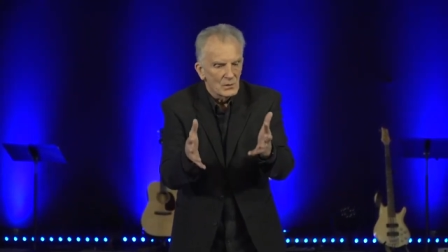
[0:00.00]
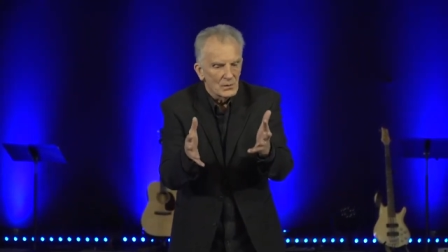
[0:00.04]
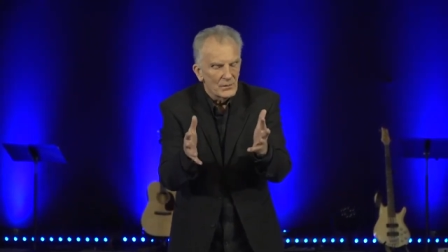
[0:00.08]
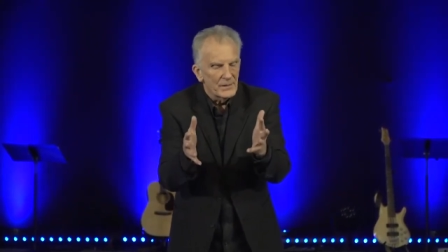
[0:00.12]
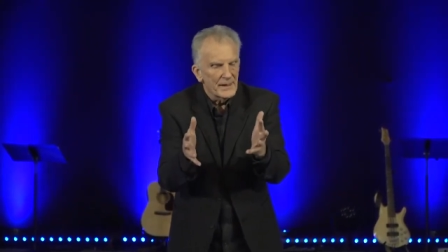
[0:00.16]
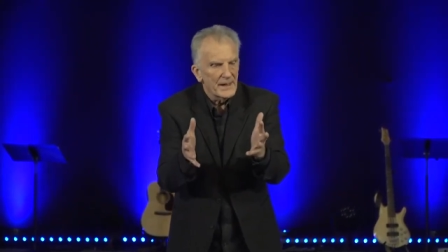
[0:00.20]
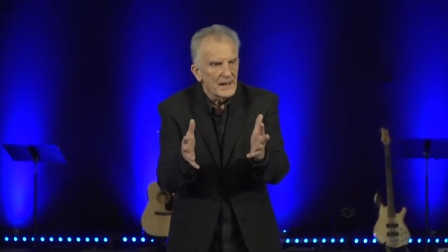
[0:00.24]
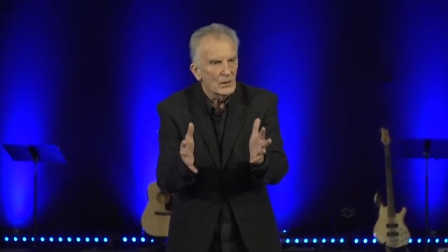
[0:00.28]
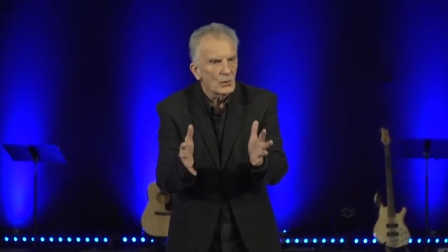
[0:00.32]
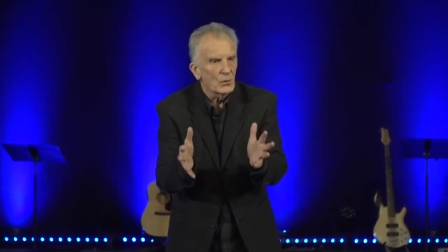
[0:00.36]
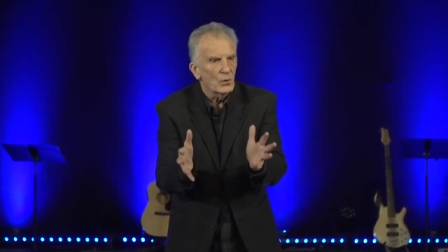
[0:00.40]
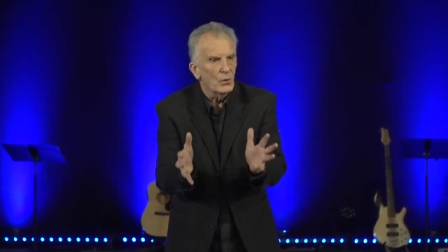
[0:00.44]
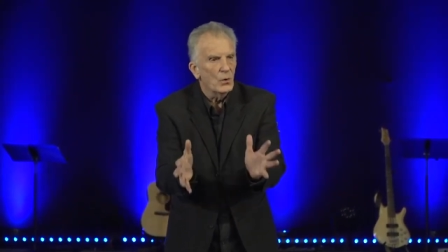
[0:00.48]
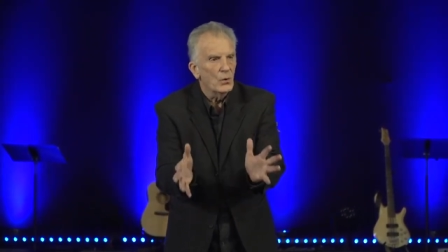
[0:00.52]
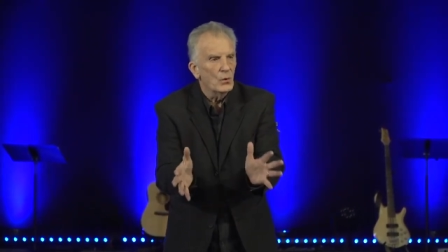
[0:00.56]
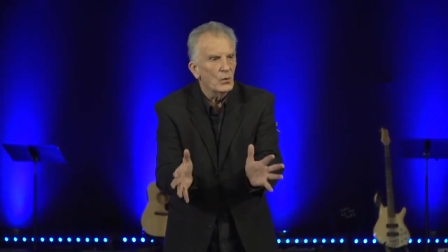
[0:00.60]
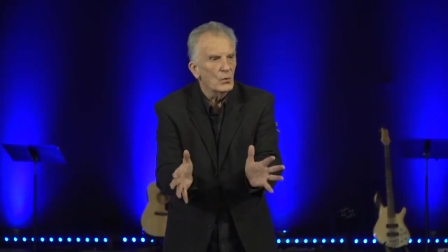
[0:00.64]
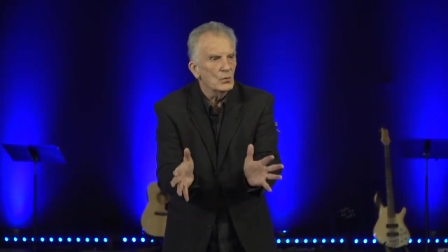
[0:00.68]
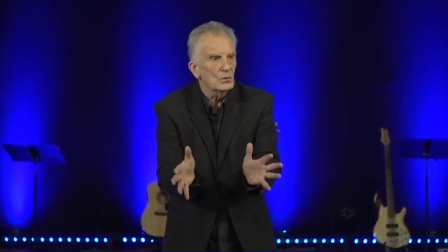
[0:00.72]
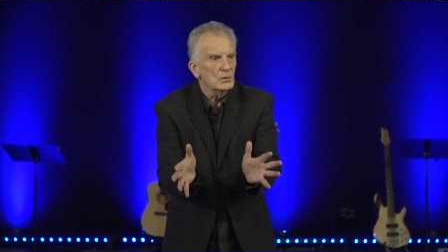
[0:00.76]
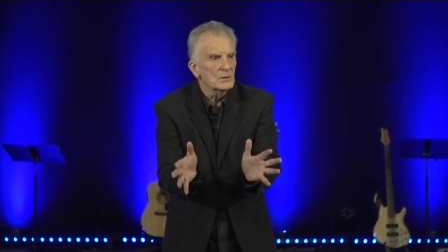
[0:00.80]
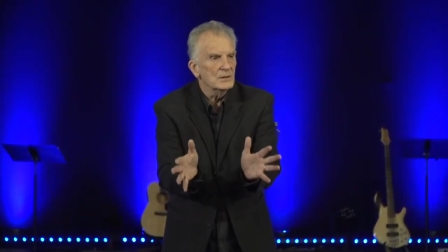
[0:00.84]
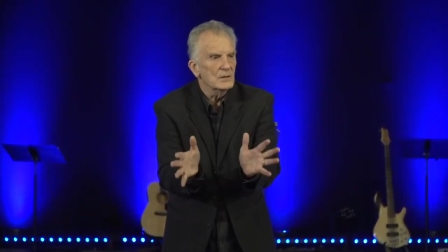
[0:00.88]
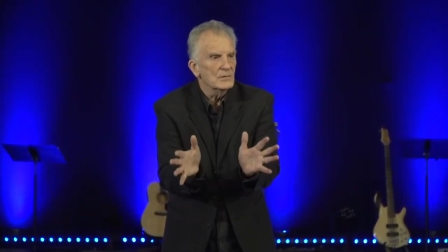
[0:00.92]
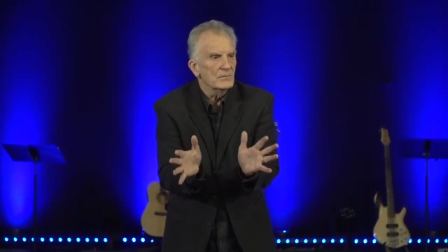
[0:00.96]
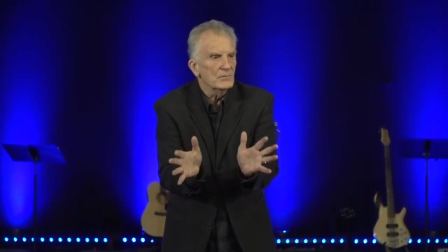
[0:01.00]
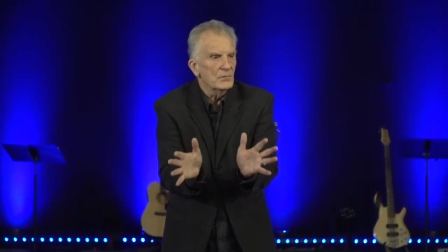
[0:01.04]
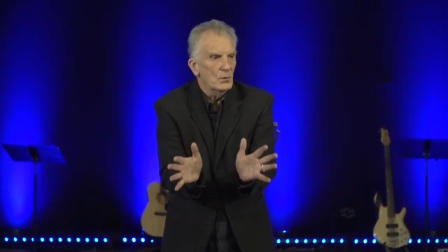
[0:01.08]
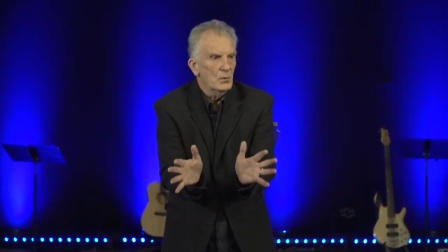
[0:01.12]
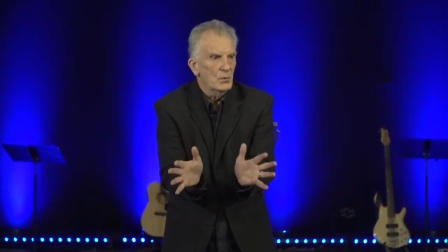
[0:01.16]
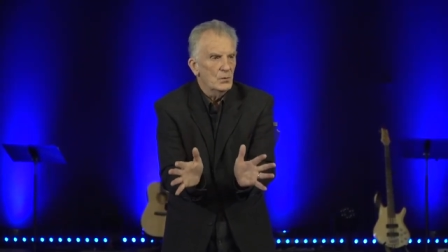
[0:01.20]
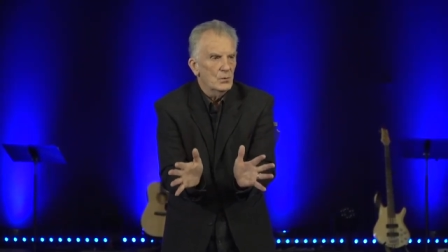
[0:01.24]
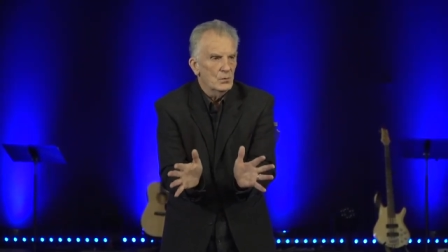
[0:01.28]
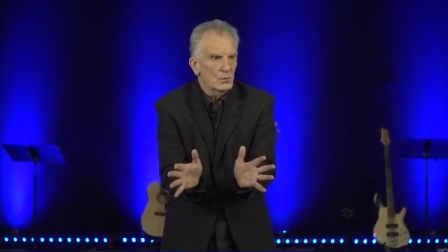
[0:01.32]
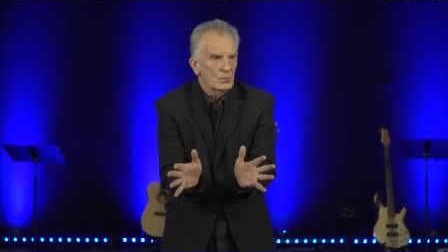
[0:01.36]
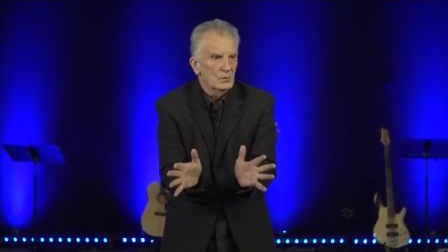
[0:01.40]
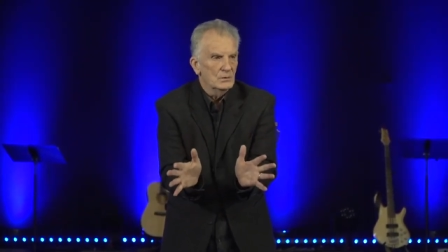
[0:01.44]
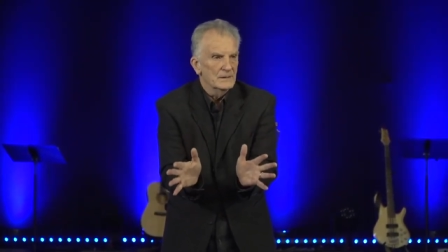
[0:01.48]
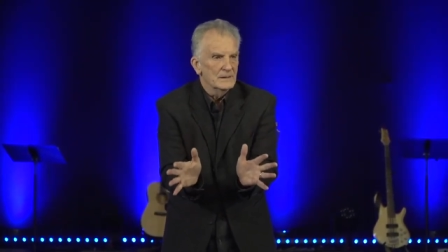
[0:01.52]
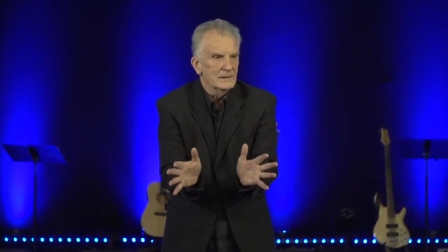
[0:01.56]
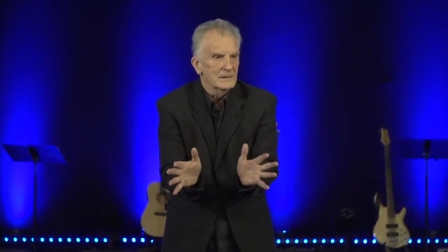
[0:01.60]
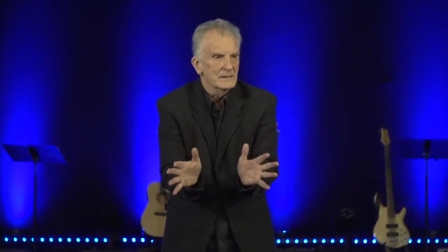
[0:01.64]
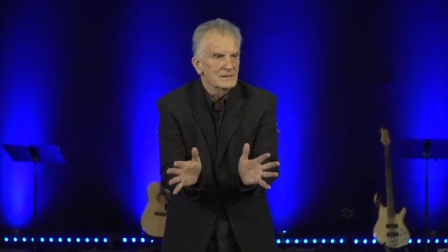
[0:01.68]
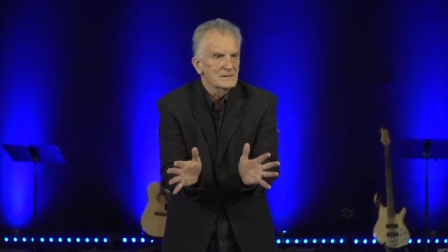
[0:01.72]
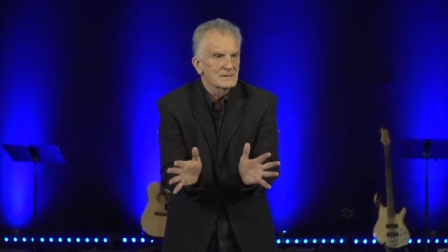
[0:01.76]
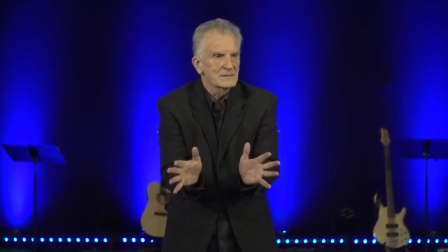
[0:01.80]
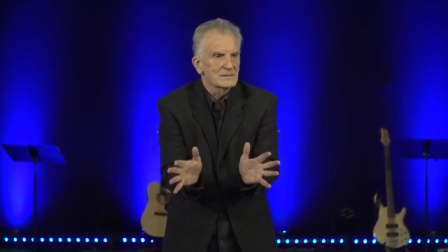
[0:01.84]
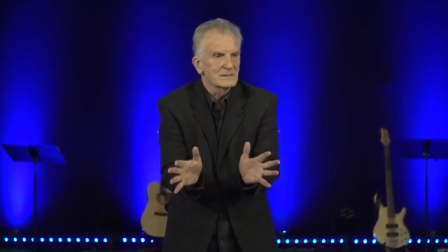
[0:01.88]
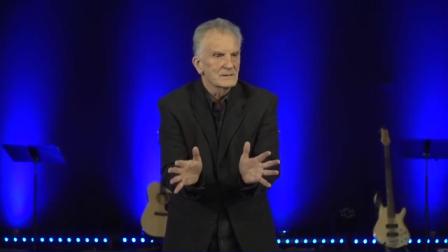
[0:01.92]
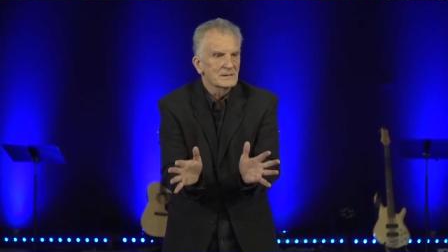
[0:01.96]
that Holy of
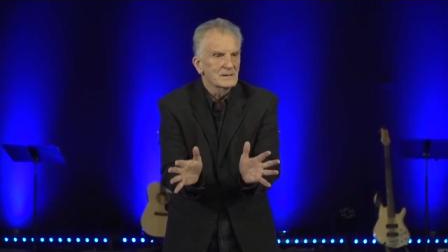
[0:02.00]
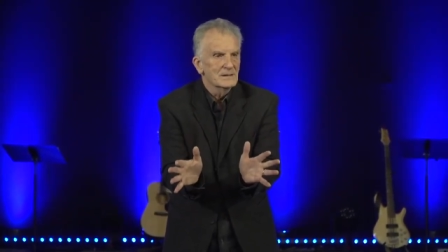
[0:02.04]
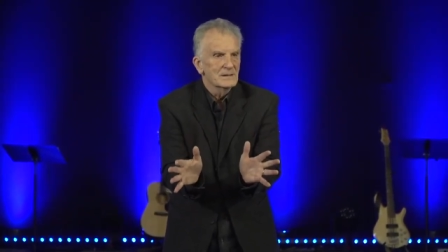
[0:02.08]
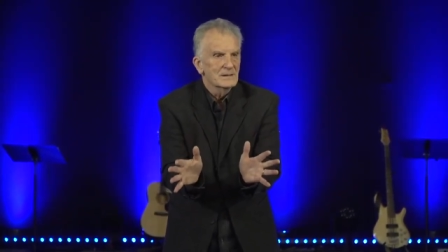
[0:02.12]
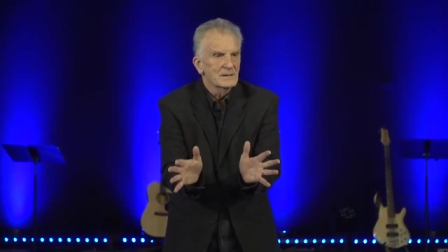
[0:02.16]
Holies